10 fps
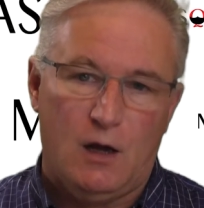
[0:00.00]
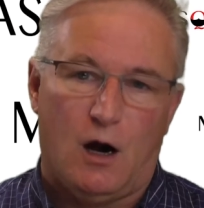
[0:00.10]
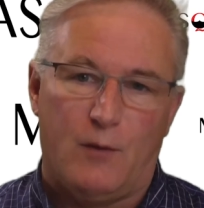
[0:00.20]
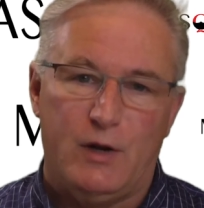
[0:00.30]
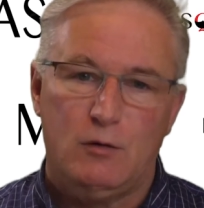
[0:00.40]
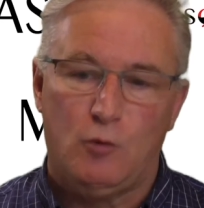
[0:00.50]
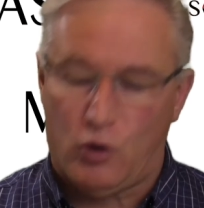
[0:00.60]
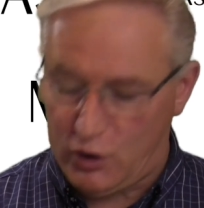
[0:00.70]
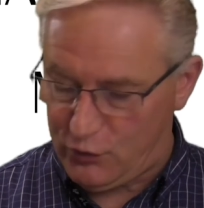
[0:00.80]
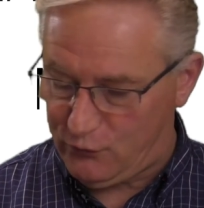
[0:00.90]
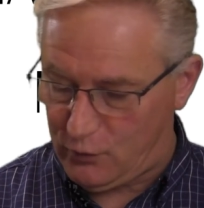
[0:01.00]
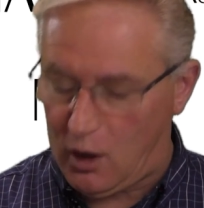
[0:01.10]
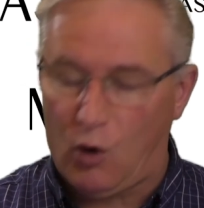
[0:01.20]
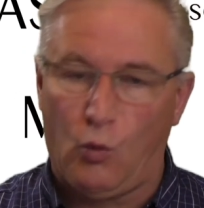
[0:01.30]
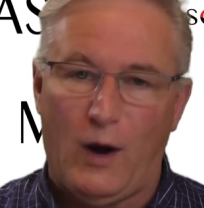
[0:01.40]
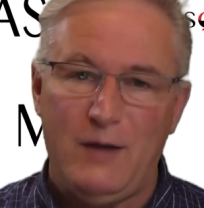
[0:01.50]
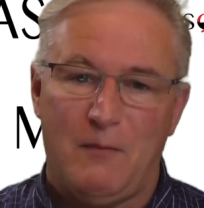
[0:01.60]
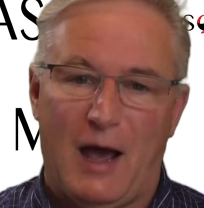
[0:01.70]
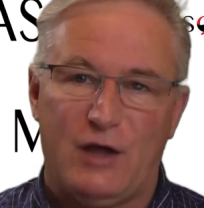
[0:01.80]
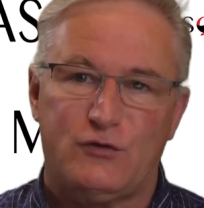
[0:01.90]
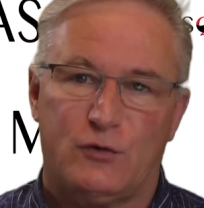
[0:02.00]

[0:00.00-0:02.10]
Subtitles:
Our minimum orders for our white masks